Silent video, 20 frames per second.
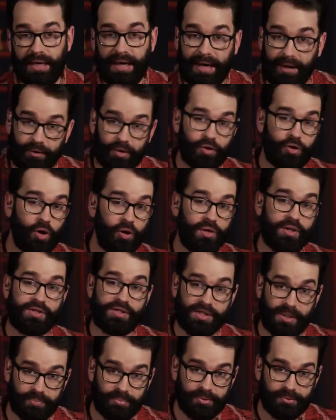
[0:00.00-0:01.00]
Our goal is
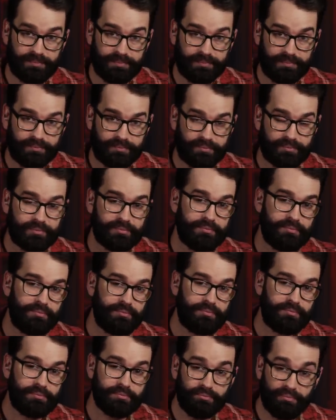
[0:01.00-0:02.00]
simple
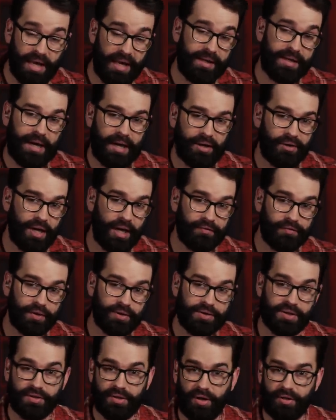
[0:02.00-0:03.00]
make our
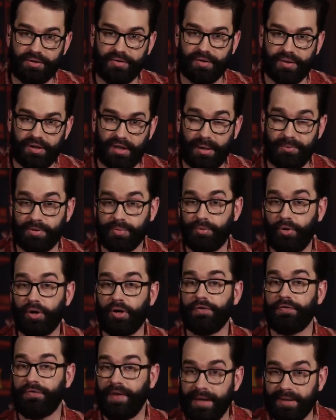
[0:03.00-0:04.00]
efforts and those of the clubs
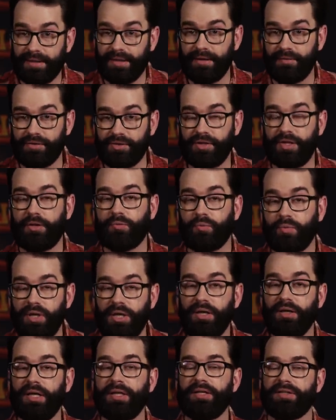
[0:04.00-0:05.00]
more effective so that
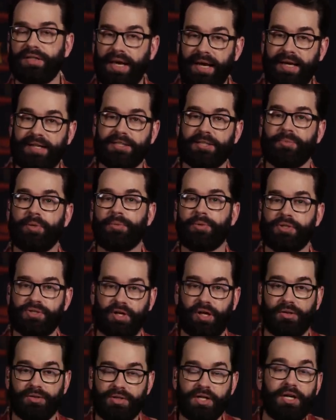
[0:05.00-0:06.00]
real and tangible
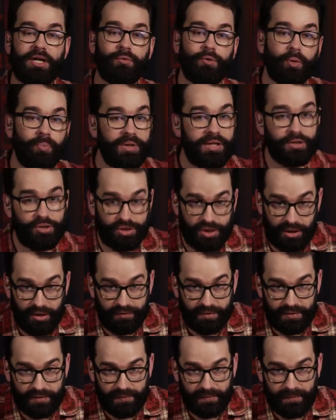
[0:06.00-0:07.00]
results will be
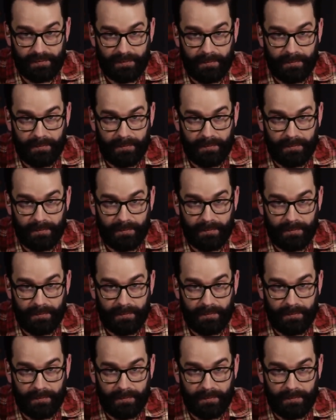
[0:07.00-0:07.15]
achieved.